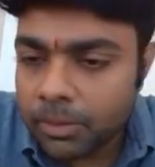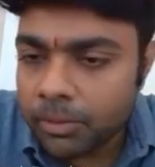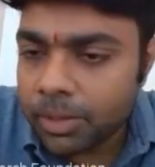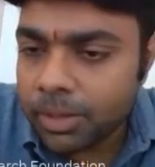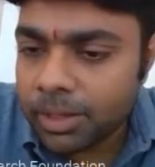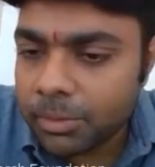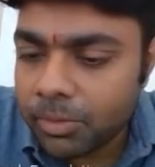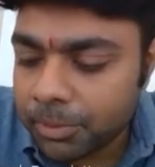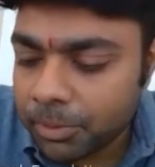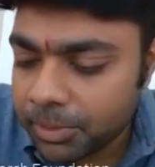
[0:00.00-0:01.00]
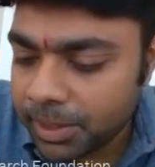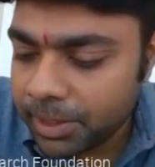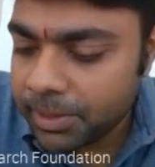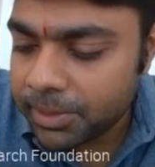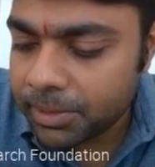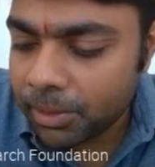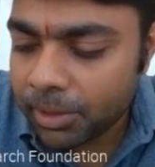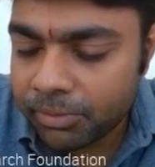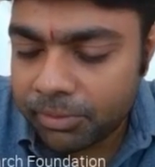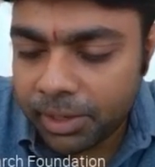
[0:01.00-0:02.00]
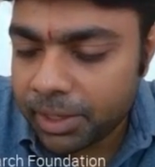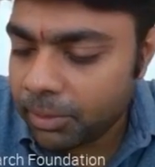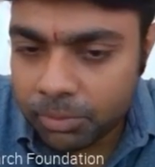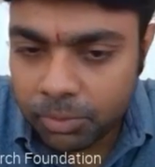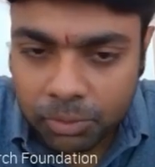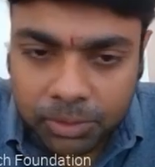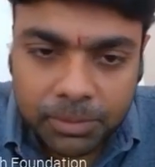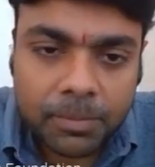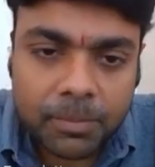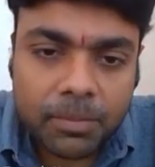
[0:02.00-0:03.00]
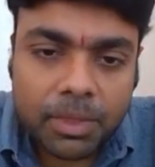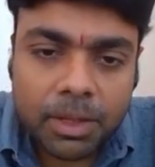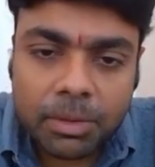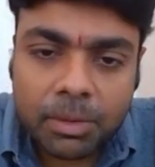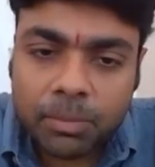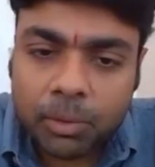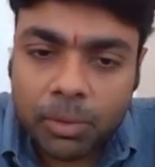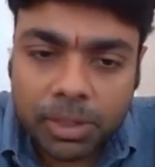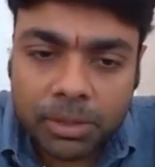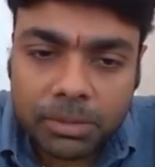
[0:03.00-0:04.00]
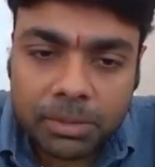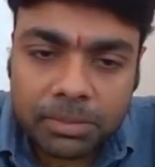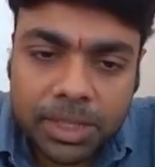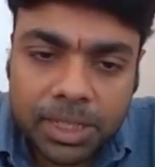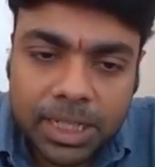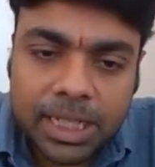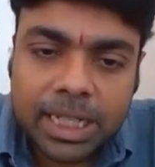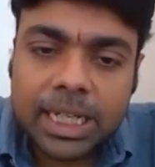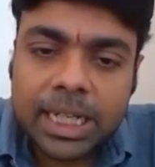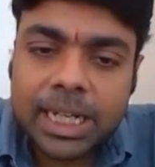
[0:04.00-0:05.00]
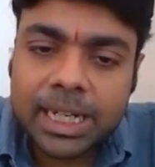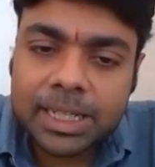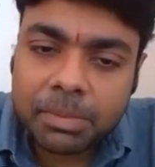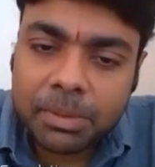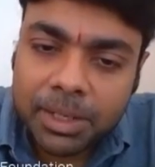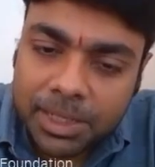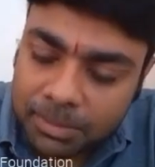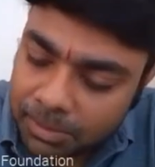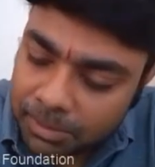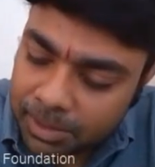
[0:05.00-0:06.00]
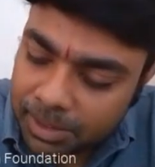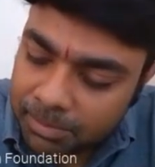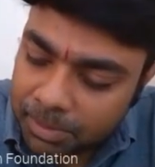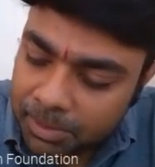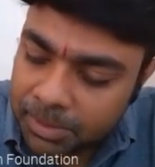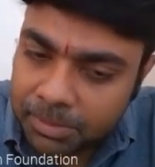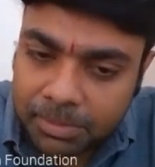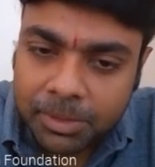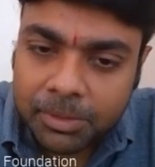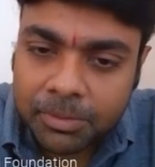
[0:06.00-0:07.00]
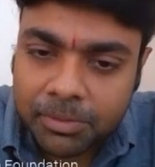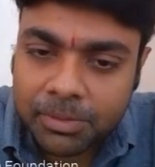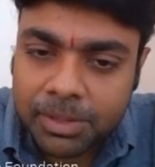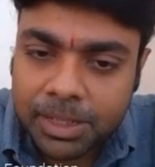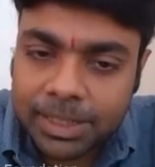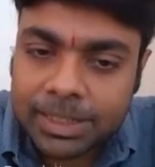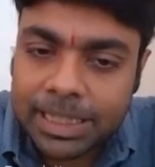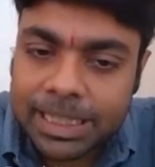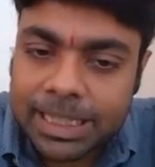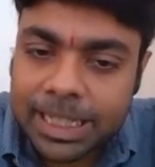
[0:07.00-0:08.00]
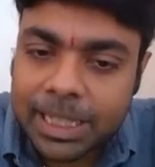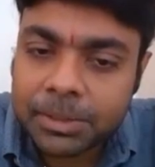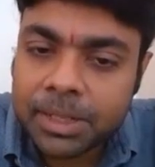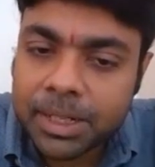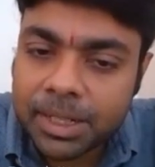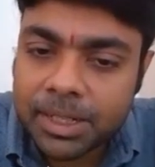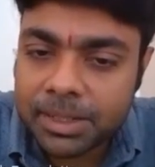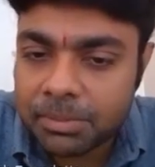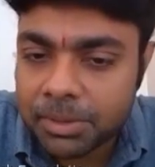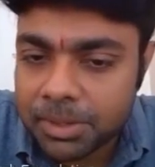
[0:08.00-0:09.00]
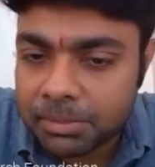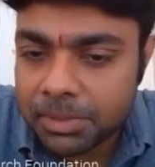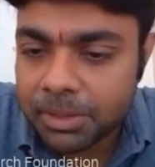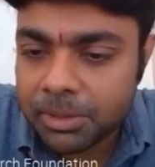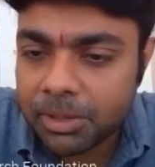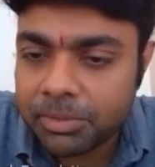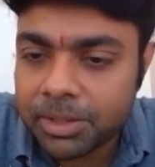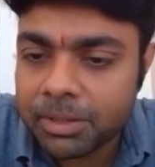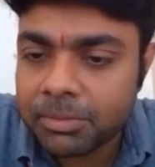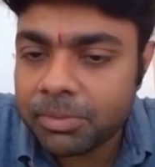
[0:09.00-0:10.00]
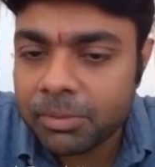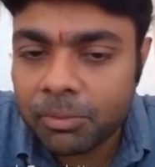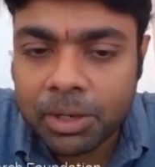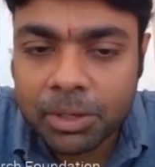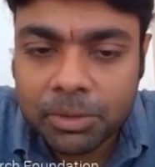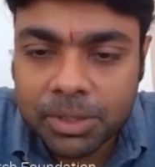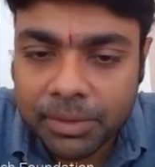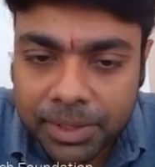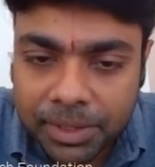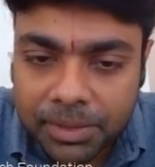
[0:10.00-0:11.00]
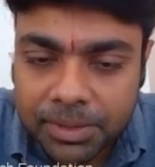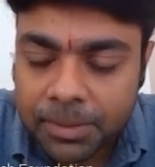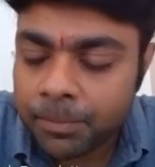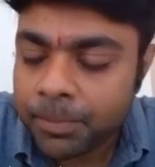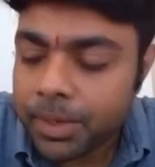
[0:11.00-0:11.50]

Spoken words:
for a term of up to 3 years or a fine or both. But post amendment, it is punishable with an imprisonment of, it's actually rigorous imprisonment of a term from 1 to 7 years,